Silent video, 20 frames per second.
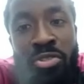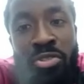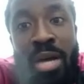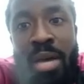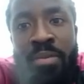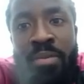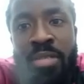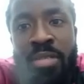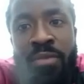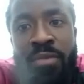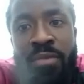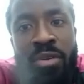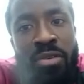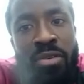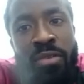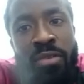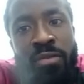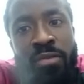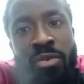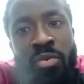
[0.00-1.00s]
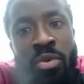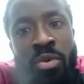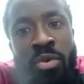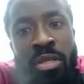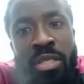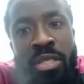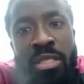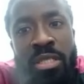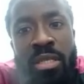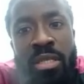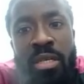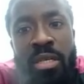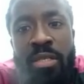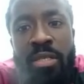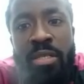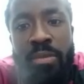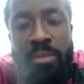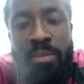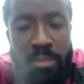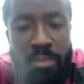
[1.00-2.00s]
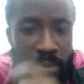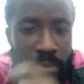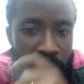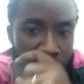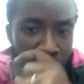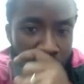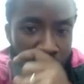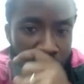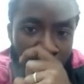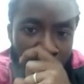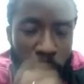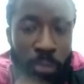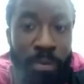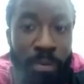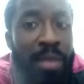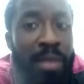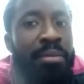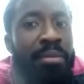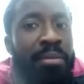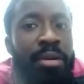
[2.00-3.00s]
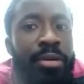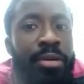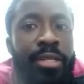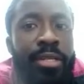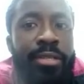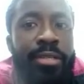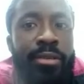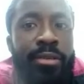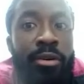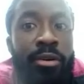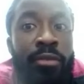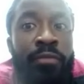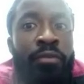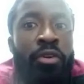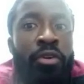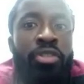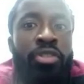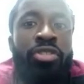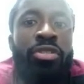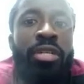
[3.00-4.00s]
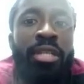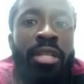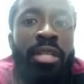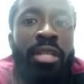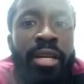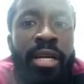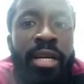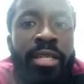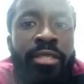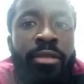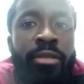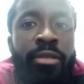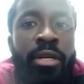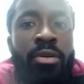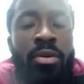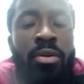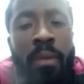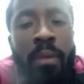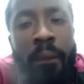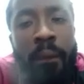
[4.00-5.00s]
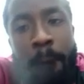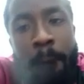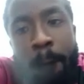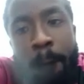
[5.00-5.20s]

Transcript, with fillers: tribe doesn't even work these days. So by merit, unfortunately, in Nigeria, no.